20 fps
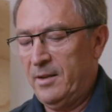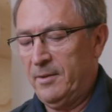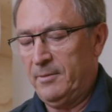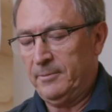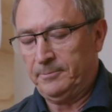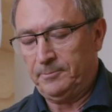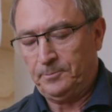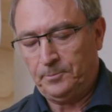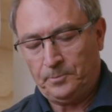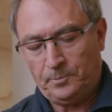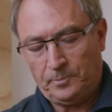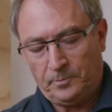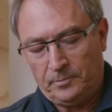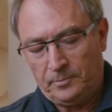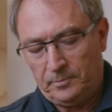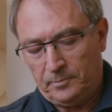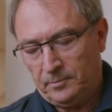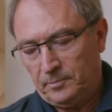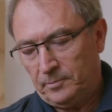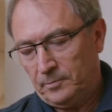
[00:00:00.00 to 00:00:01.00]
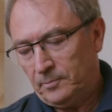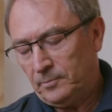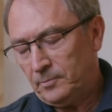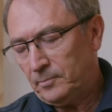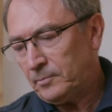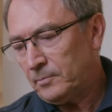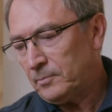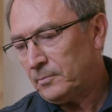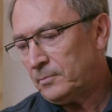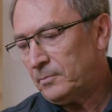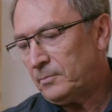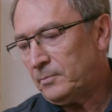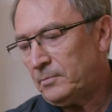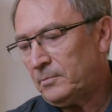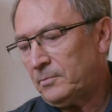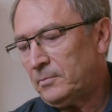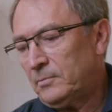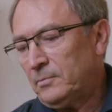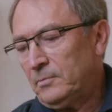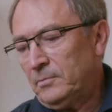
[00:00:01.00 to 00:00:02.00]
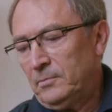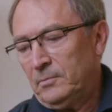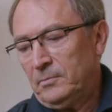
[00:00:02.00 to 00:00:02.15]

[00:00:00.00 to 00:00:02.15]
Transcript: No one is speaking in this clip.